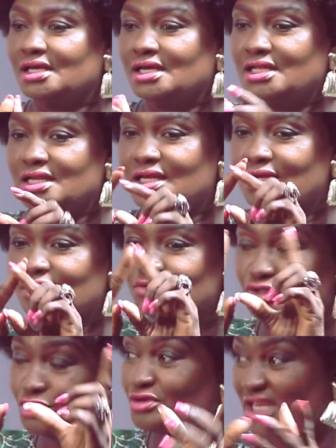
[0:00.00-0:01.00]

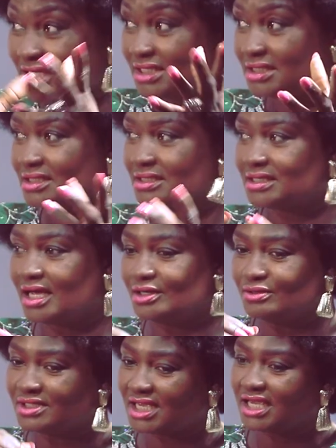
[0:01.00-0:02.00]
unit,
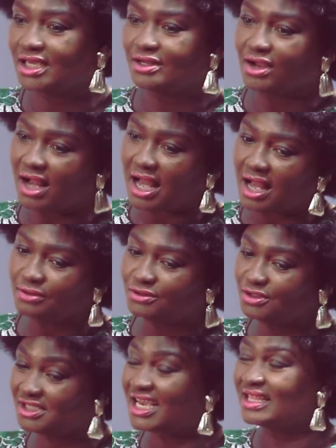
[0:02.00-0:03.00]
and you take it,
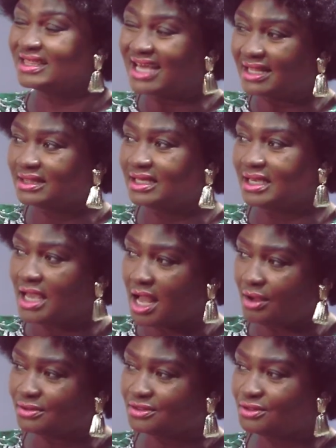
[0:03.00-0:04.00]
you take that thing
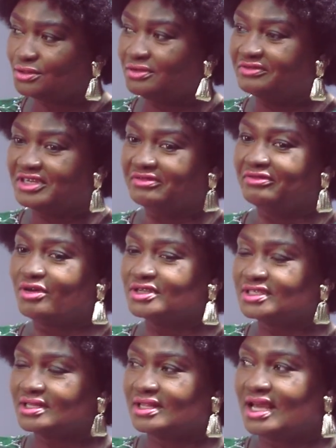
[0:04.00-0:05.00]
out. So you've
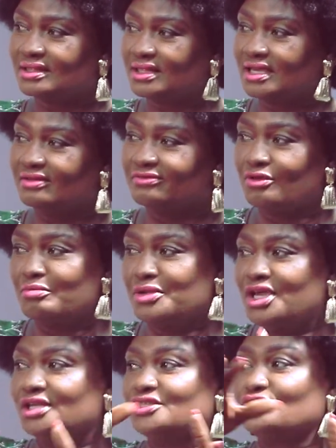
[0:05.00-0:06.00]
divorced that thing from
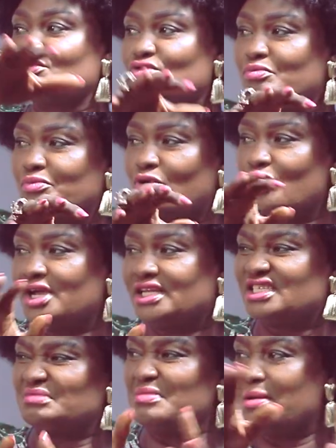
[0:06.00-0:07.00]
its group or its